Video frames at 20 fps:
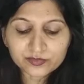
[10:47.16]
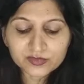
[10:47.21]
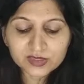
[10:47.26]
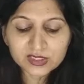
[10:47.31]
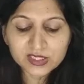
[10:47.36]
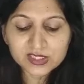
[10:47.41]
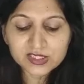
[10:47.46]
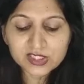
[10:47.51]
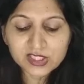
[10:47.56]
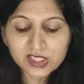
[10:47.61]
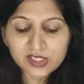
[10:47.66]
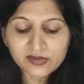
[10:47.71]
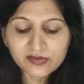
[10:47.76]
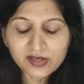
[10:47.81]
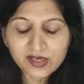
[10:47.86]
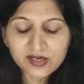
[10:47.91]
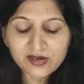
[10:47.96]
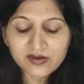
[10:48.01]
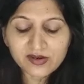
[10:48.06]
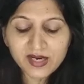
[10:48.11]
The
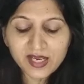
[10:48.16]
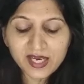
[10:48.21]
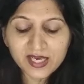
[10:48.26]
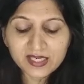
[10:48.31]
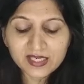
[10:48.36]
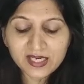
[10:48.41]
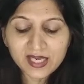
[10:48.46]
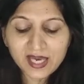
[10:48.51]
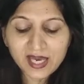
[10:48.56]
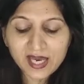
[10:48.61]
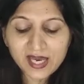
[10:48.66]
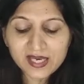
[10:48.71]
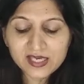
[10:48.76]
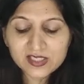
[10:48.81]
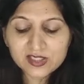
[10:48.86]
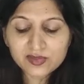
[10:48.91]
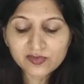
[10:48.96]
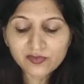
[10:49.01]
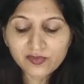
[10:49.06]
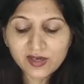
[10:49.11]
children ran
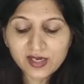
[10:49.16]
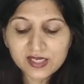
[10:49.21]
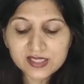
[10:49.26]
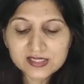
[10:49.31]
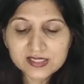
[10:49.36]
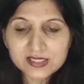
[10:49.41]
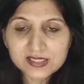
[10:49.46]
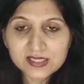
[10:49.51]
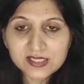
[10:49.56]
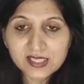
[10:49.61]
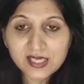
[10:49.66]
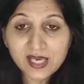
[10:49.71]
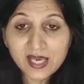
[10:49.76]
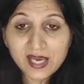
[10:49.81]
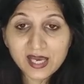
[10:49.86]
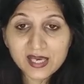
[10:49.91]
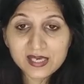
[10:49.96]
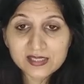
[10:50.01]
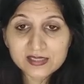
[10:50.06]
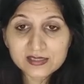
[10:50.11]
as fast
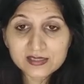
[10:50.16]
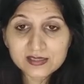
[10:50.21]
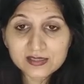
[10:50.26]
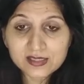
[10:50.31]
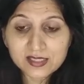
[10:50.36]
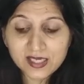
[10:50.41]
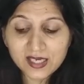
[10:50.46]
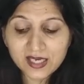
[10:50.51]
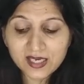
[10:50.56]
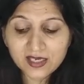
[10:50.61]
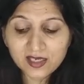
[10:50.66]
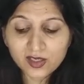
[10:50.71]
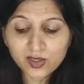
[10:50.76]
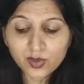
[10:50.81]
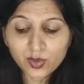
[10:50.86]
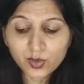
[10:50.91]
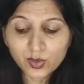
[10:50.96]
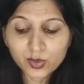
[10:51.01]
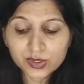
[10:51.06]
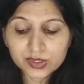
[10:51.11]
as they
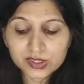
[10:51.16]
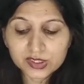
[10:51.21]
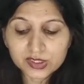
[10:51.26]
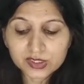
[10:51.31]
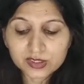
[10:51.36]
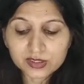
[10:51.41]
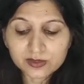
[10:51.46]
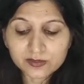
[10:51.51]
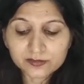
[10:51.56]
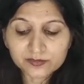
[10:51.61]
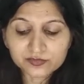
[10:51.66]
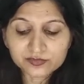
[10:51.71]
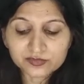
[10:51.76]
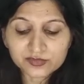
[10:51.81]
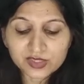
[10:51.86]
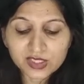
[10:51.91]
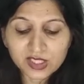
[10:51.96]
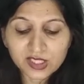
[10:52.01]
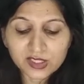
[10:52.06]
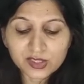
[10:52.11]
could
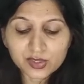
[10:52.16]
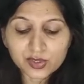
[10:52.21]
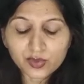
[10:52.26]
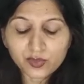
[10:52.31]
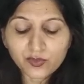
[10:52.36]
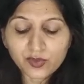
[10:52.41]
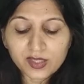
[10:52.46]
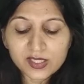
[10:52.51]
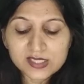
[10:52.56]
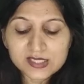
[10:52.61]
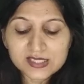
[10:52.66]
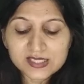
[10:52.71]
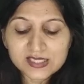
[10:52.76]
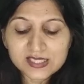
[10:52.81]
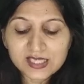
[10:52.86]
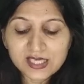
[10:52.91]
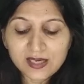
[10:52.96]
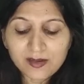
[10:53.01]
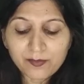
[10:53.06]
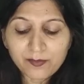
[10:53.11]
towards
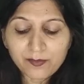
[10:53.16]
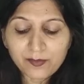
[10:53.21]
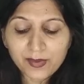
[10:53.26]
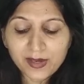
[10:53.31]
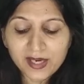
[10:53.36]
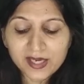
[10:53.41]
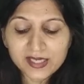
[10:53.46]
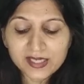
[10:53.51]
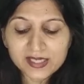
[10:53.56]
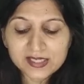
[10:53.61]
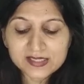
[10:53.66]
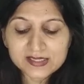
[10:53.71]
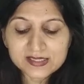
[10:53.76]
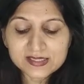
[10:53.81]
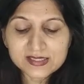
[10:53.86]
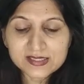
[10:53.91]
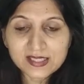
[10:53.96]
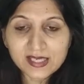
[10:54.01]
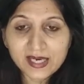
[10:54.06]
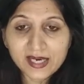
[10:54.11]
their
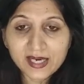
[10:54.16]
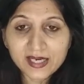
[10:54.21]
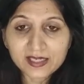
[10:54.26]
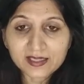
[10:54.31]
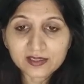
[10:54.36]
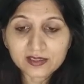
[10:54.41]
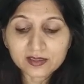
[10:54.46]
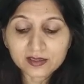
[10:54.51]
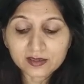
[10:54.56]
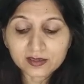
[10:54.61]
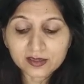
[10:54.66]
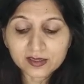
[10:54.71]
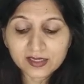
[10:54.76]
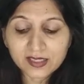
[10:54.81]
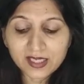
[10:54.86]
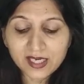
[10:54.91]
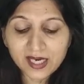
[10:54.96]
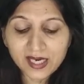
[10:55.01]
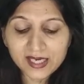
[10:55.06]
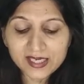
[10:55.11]
parents and the
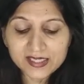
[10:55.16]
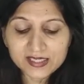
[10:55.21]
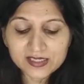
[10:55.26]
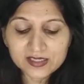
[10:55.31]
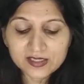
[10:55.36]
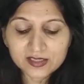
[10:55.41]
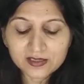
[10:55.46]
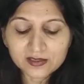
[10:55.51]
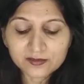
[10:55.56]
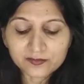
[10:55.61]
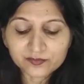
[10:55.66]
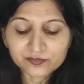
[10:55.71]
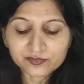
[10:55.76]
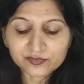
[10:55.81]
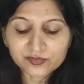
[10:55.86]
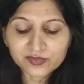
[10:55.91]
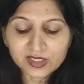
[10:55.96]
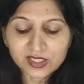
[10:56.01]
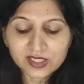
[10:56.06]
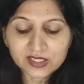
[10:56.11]
guide.
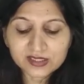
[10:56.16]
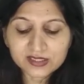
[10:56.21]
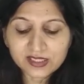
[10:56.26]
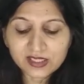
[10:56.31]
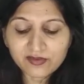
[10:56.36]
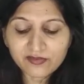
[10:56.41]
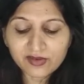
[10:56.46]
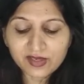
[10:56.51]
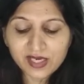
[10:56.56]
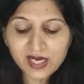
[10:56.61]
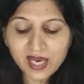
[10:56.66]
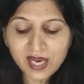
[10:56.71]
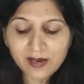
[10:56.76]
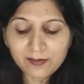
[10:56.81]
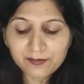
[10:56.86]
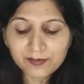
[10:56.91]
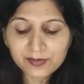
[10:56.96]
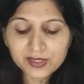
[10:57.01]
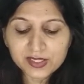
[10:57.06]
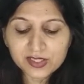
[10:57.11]
They were
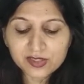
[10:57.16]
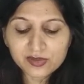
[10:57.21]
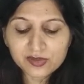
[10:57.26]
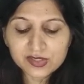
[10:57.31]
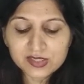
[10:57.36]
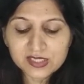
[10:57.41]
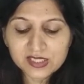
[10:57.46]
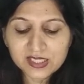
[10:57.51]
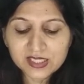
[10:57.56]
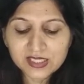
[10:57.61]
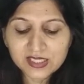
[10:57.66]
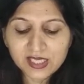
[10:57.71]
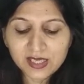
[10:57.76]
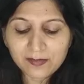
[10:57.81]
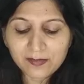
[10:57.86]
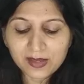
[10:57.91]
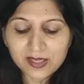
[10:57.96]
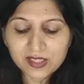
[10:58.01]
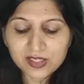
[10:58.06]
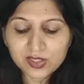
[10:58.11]
happy to see
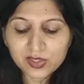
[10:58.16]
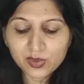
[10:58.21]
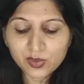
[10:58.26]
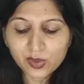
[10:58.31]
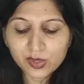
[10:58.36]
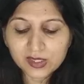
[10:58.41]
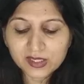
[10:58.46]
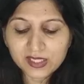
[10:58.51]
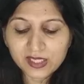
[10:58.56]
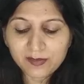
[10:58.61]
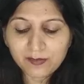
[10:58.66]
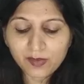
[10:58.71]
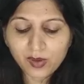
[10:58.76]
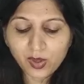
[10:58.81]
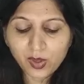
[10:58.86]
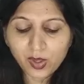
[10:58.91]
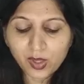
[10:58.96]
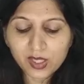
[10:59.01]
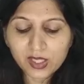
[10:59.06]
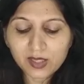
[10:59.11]
them and told them
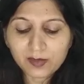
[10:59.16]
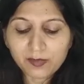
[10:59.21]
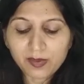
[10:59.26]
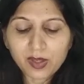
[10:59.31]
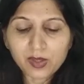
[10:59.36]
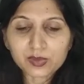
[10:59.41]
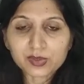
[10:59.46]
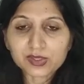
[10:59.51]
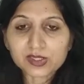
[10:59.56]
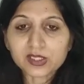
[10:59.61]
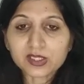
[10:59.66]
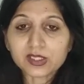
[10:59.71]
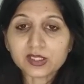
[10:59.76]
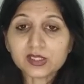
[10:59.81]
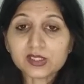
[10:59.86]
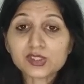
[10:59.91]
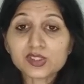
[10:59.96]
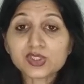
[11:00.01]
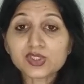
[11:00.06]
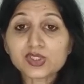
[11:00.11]
all about
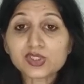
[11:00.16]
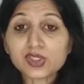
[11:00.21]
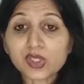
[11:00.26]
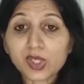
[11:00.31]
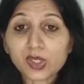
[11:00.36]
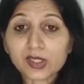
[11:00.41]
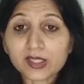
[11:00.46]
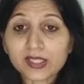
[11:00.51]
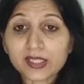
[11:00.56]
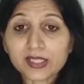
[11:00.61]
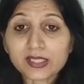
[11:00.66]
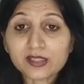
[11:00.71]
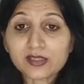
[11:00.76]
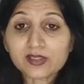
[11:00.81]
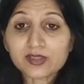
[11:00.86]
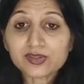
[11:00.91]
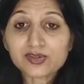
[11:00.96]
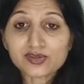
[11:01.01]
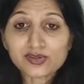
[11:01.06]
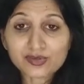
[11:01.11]
the talking
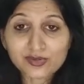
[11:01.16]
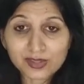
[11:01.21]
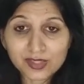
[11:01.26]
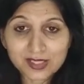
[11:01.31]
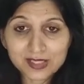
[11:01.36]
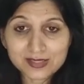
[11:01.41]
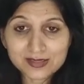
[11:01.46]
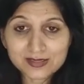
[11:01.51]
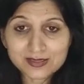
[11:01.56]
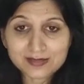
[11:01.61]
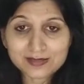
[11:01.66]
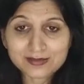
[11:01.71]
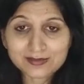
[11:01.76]
trees.